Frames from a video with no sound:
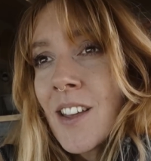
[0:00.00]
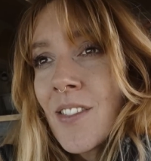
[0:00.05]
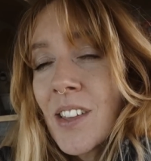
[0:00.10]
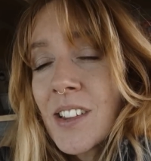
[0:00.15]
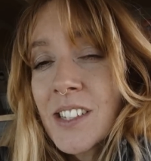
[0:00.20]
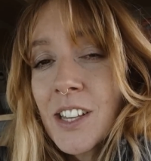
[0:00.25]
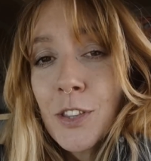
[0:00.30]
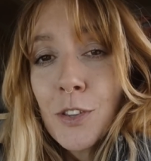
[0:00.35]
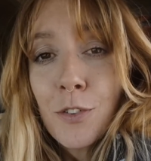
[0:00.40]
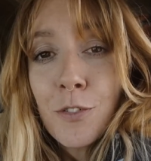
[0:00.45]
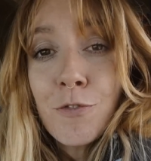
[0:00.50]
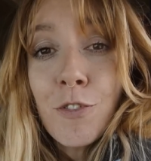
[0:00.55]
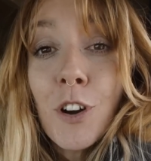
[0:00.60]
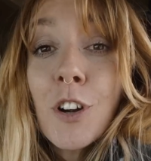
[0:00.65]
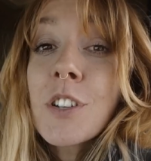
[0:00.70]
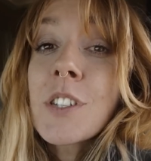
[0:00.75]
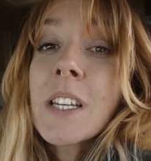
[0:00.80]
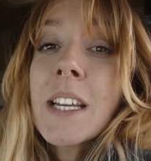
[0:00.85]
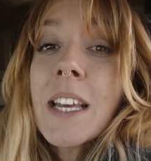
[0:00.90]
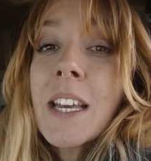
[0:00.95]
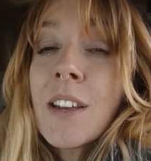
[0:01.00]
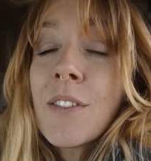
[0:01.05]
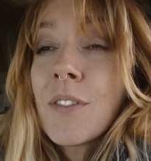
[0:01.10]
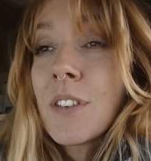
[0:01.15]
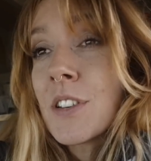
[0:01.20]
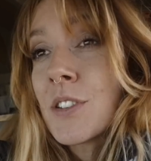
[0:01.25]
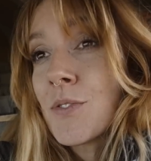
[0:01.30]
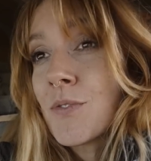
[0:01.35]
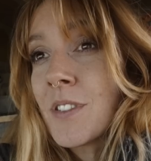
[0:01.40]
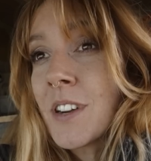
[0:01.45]
They said the frost heave
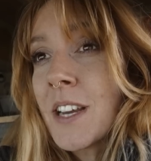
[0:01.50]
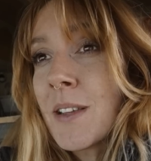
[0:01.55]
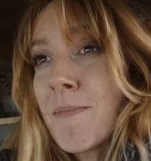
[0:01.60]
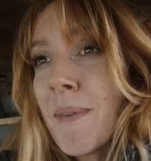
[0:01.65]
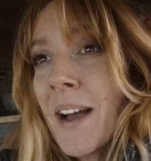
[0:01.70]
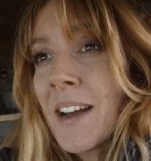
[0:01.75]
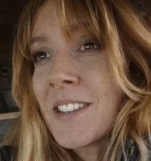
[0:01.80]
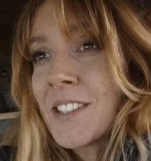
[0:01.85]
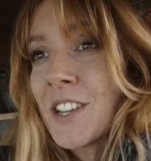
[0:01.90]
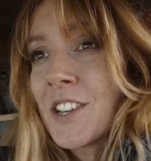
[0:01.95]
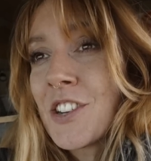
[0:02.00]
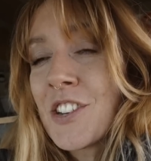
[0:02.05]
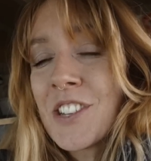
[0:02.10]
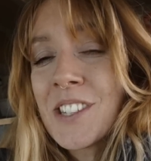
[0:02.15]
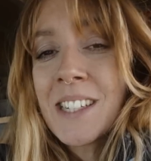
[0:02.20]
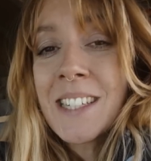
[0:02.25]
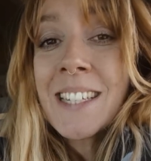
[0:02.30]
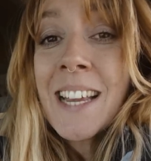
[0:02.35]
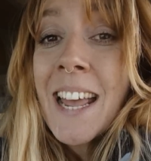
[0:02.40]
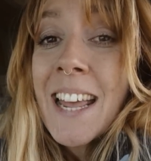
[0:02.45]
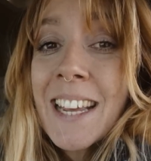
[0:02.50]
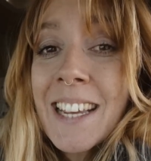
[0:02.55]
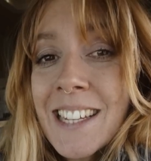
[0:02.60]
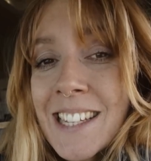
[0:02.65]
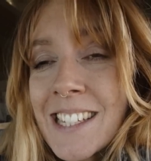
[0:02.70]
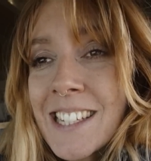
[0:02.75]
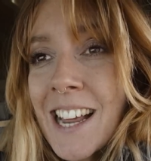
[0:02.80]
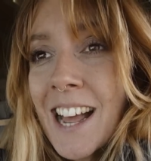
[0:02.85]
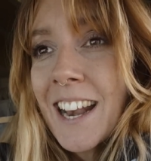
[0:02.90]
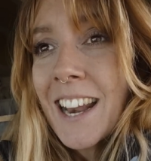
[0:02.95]
is really bad, so just take it
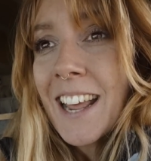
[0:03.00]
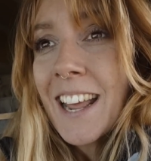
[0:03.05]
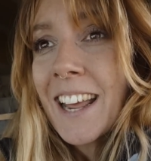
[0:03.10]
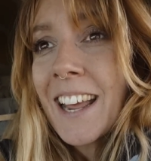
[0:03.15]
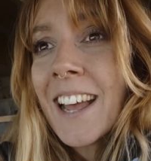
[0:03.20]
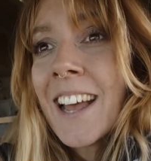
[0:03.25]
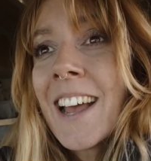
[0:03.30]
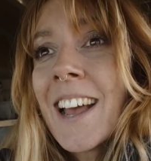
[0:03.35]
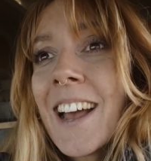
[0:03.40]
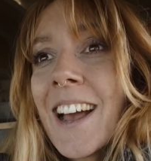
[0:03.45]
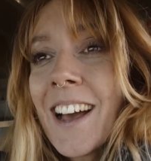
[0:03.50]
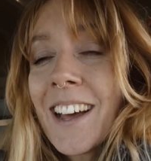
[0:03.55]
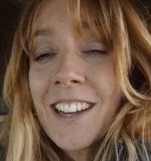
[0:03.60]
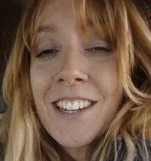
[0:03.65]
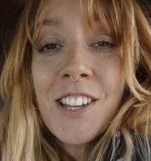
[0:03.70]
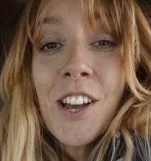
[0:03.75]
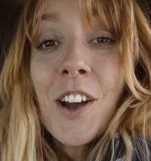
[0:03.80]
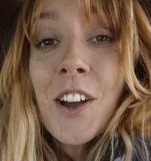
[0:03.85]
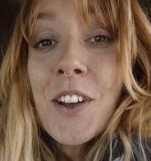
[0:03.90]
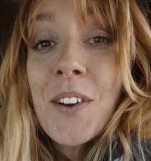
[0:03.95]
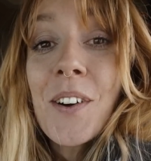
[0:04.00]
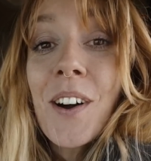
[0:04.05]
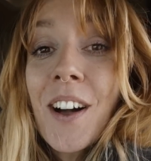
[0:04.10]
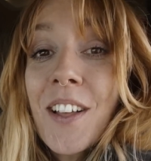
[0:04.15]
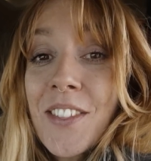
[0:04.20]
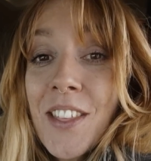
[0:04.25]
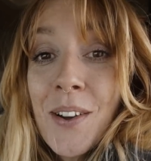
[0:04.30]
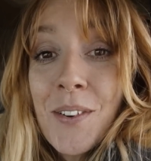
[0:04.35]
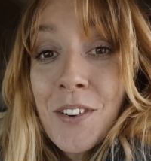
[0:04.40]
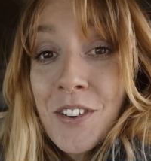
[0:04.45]
steady. And I tell you
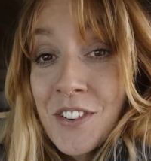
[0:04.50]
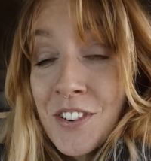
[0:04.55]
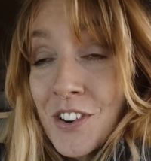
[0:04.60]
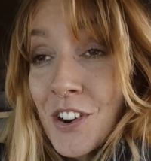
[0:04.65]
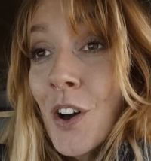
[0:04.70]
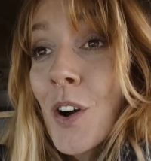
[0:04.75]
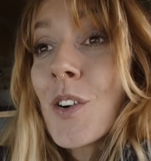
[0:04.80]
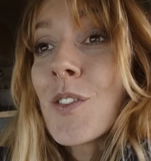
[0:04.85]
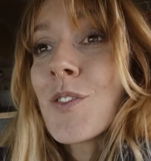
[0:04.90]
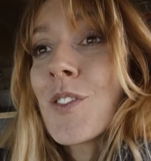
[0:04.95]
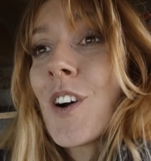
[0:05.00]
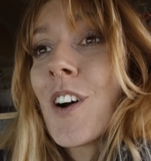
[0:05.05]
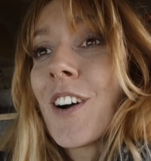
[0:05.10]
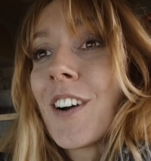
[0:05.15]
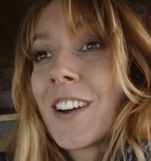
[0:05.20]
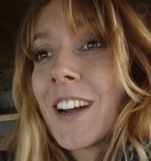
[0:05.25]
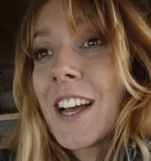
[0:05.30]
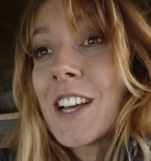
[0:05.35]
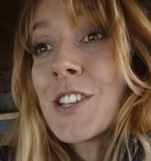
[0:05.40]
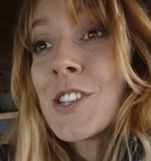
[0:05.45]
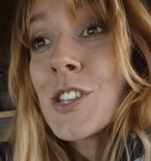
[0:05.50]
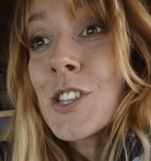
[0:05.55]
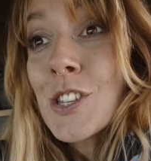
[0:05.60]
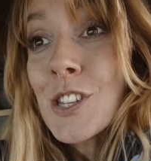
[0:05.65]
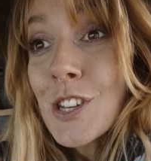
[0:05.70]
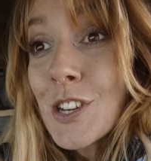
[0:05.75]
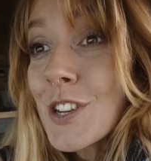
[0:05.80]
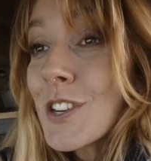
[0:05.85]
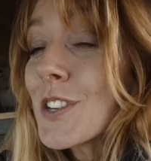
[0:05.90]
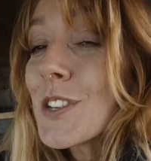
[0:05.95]
what, they were not wrong. As
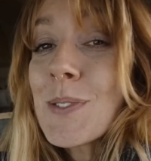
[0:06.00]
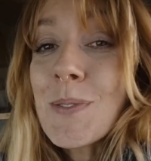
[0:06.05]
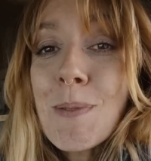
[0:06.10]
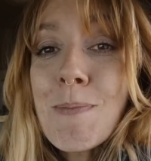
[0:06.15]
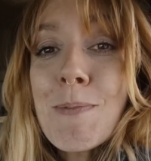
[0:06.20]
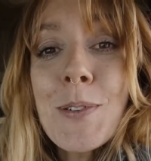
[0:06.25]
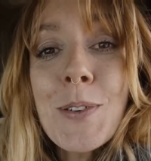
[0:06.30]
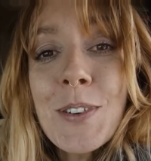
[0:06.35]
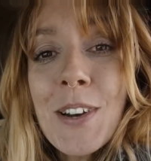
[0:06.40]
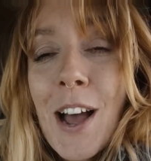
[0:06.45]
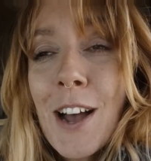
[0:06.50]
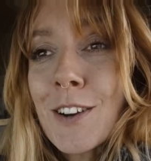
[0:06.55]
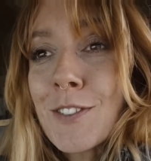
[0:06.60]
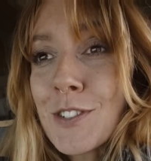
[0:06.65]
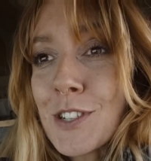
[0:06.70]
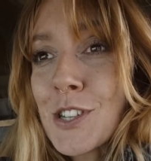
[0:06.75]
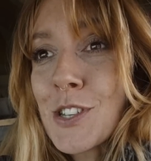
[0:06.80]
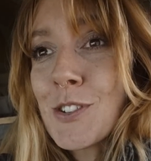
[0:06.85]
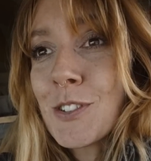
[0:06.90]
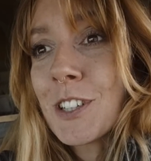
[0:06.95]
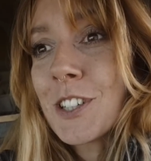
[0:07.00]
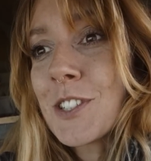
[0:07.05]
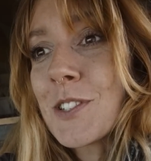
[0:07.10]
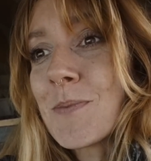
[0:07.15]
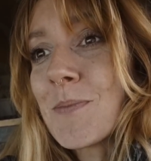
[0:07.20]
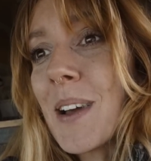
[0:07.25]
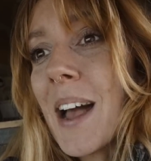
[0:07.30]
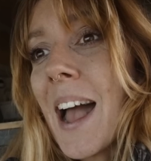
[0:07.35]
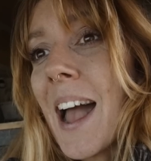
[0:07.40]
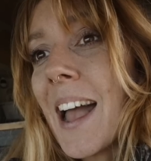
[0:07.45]
soon as we pulled out of
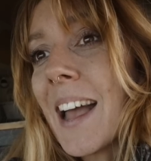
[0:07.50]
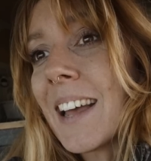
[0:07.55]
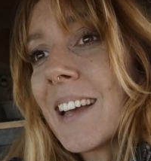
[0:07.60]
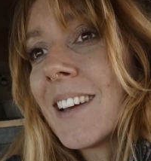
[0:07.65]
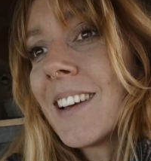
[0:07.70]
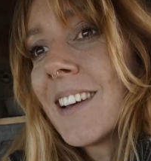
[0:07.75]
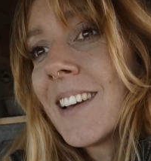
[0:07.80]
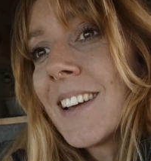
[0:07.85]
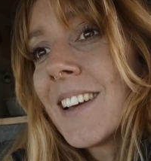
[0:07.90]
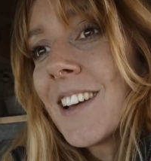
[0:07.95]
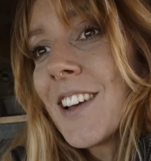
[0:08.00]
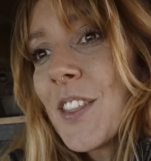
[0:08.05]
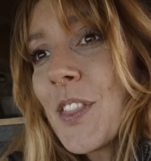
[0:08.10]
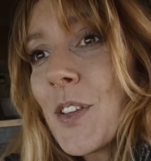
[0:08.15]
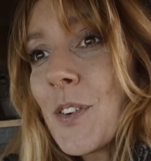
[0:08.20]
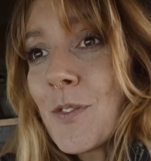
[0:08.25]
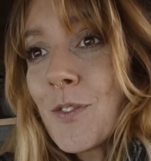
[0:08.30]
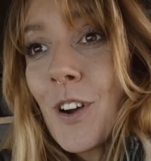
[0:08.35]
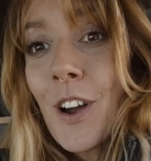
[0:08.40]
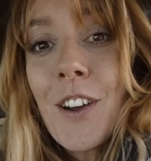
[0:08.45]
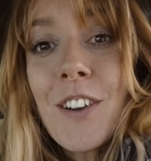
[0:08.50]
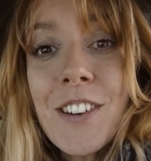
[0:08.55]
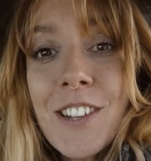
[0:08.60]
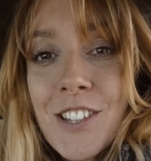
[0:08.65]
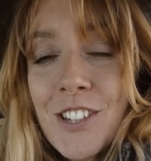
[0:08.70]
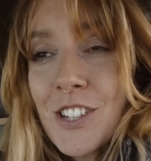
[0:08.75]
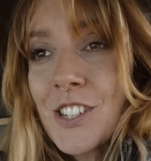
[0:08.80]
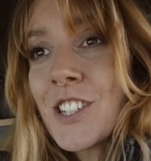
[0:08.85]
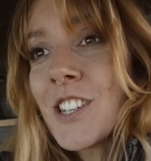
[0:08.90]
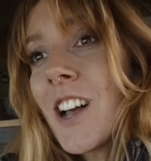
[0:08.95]
Destruction Bay, the road
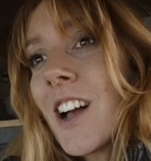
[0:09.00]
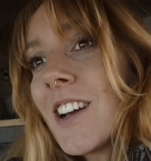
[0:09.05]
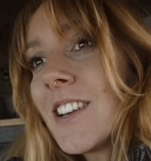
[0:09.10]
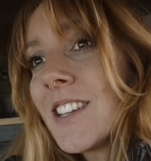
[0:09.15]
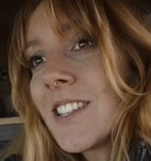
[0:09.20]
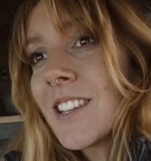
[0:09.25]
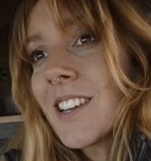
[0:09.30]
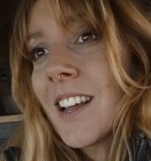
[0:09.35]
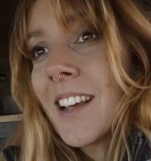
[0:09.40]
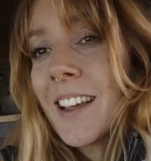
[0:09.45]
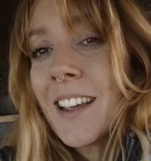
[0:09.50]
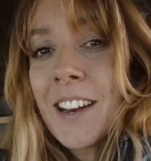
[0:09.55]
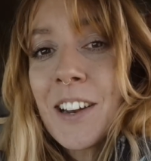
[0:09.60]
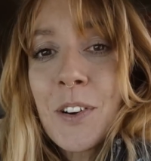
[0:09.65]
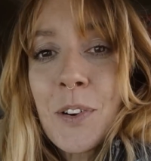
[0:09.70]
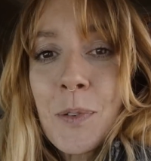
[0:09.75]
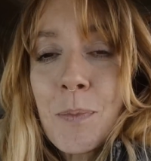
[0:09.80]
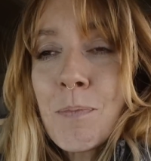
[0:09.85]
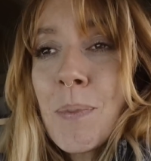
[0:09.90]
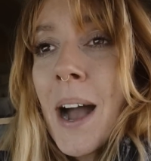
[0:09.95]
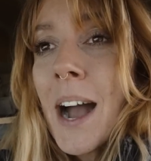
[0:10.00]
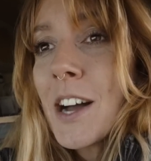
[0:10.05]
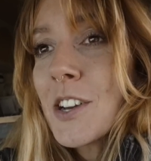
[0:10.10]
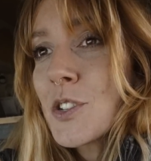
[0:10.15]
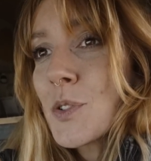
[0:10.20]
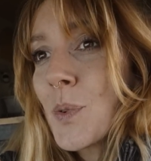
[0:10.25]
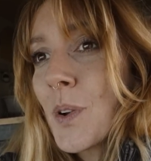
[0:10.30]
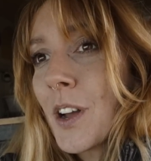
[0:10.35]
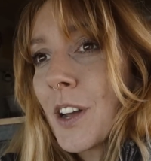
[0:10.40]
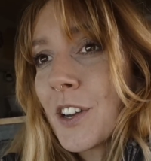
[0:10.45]
has just turned into like a little
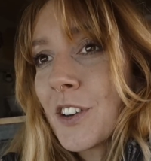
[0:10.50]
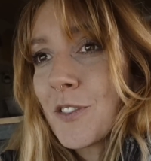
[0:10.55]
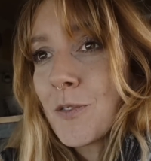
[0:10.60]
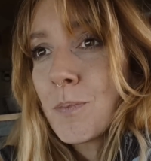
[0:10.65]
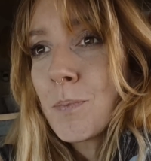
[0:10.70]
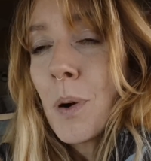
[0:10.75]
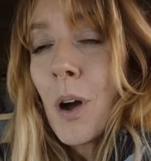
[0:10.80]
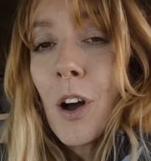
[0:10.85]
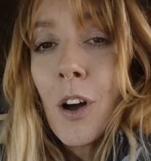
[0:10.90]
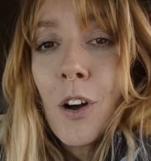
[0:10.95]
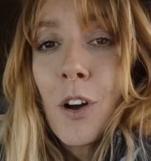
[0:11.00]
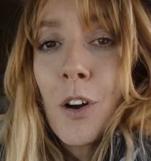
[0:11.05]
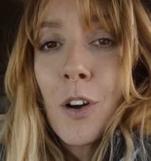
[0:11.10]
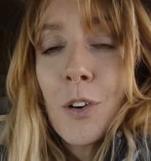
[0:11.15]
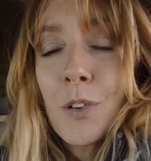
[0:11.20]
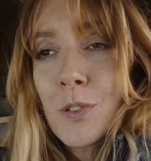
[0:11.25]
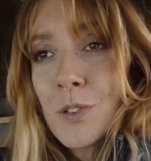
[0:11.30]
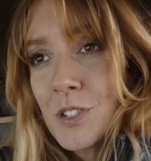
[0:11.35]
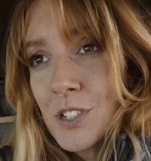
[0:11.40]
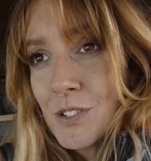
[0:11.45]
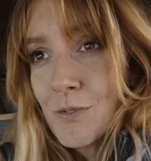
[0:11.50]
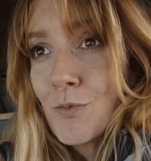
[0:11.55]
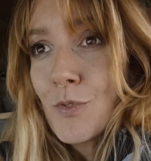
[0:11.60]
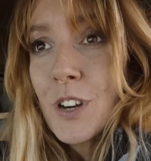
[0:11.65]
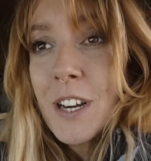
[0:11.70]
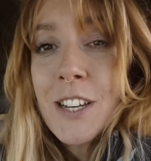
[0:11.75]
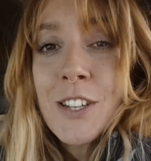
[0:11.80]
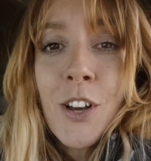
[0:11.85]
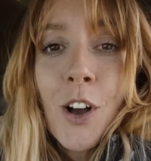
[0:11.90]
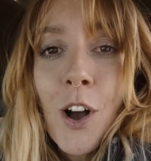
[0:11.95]
patchwork of potholes and
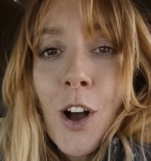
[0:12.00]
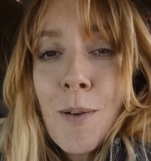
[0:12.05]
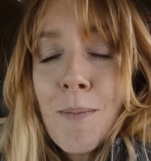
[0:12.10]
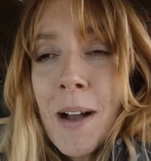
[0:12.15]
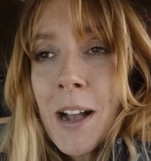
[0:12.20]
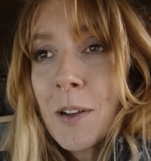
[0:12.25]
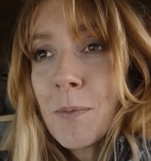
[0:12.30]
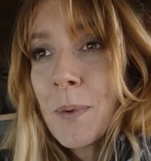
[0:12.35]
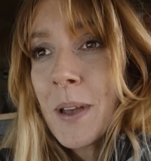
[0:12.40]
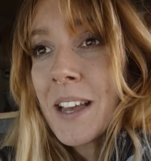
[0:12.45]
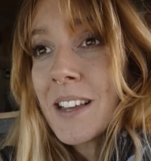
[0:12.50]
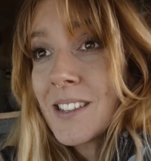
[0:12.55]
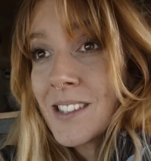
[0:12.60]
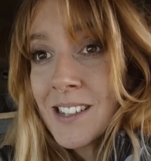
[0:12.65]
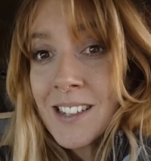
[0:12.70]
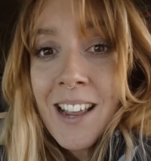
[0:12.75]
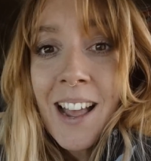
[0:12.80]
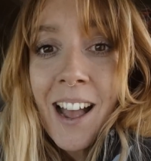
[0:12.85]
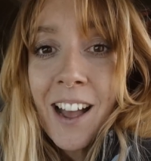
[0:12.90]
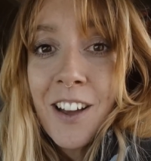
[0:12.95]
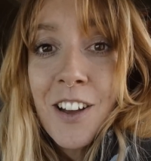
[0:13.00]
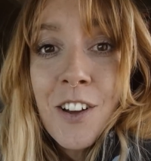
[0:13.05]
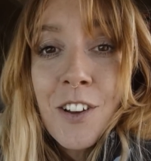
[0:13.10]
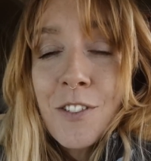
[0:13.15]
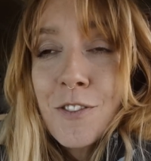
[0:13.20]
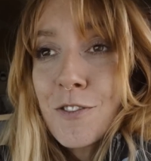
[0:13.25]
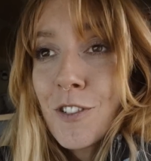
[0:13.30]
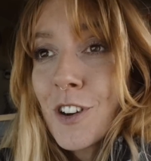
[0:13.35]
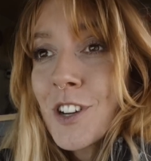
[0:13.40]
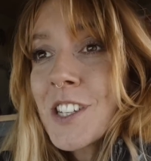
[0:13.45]
re-tarmac bits, and yeah,
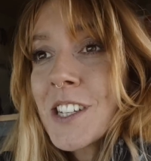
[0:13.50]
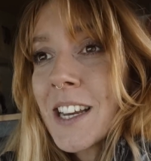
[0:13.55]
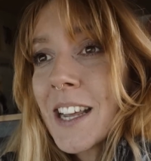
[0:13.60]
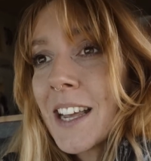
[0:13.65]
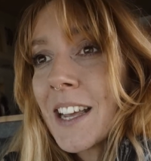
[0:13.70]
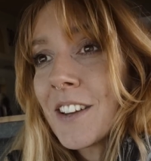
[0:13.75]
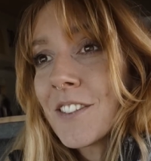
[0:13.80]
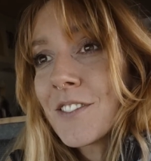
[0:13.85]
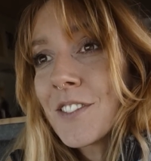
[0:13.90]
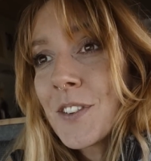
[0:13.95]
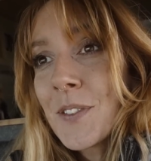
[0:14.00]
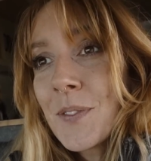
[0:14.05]
frost heave.